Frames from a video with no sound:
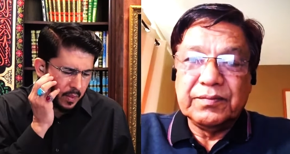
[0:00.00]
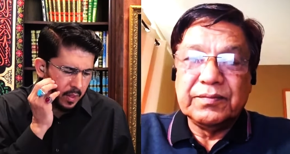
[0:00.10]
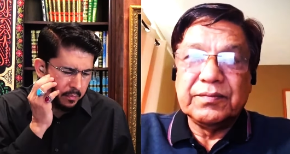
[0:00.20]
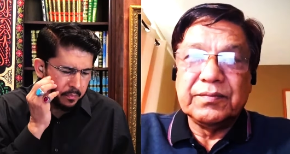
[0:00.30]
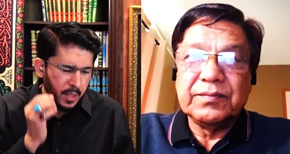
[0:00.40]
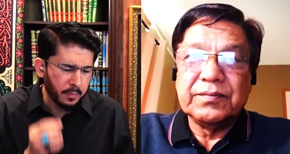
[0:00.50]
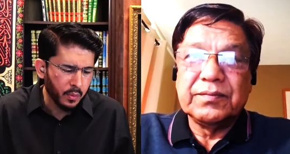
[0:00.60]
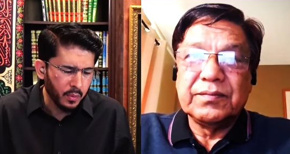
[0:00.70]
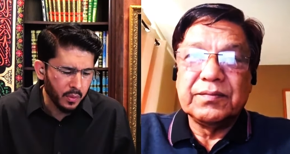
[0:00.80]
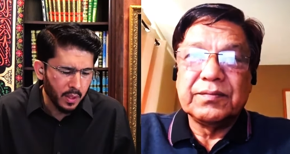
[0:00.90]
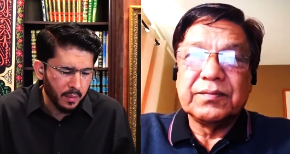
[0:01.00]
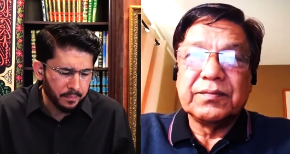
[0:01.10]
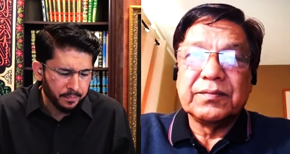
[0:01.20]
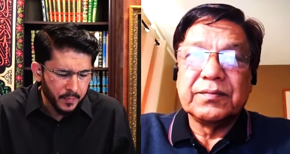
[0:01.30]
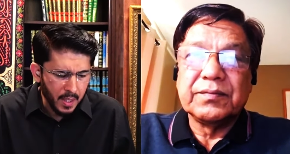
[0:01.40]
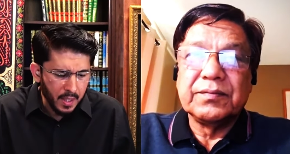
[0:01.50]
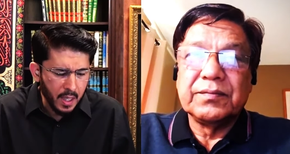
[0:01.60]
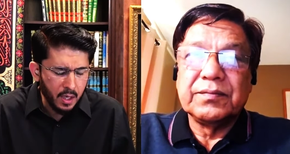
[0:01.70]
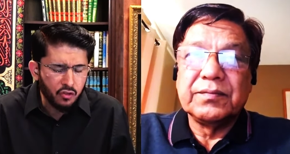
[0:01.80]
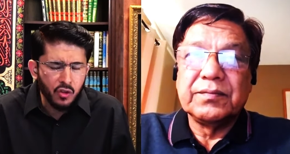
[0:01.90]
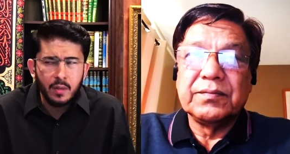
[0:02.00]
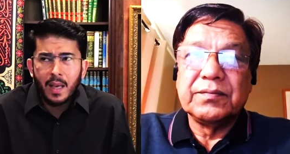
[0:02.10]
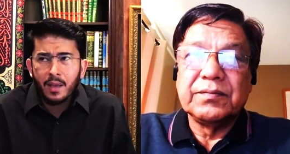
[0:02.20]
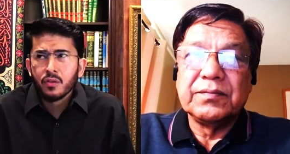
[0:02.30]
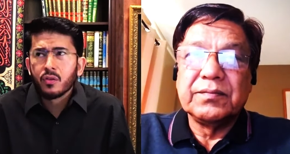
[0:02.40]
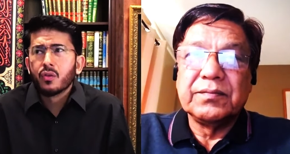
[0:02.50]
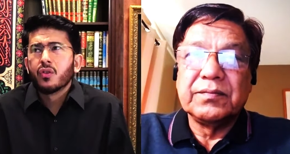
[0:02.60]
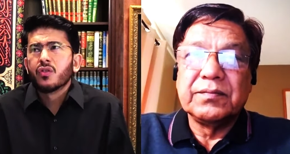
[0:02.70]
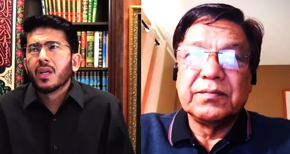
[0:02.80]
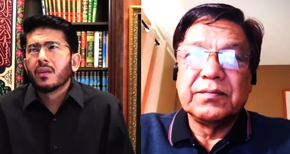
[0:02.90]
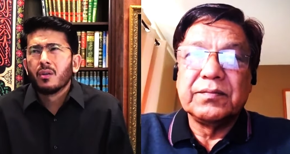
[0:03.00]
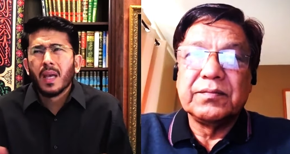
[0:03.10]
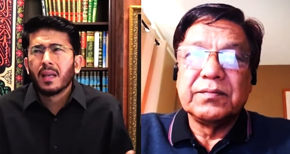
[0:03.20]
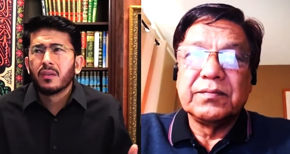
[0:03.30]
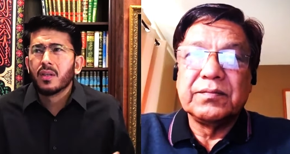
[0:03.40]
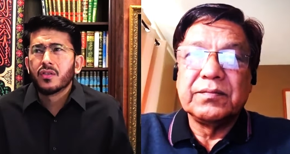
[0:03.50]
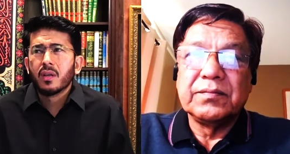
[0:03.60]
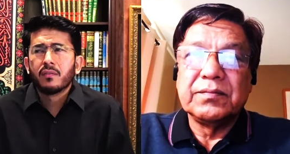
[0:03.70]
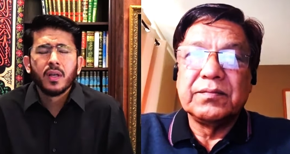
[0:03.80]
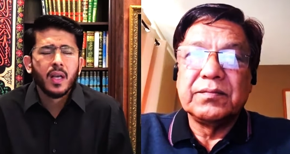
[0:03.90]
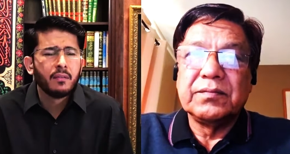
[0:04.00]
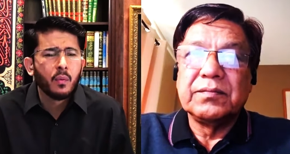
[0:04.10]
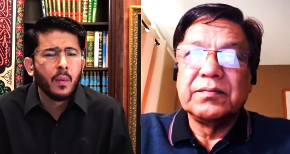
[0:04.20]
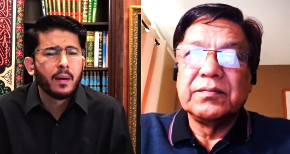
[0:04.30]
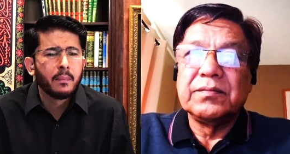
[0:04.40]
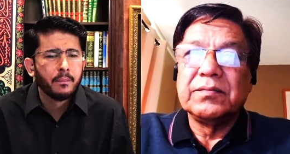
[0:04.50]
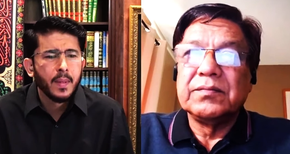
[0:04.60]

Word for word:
Speaker 1: uh, people um, engage in massacres and humanity is suffering everywhere.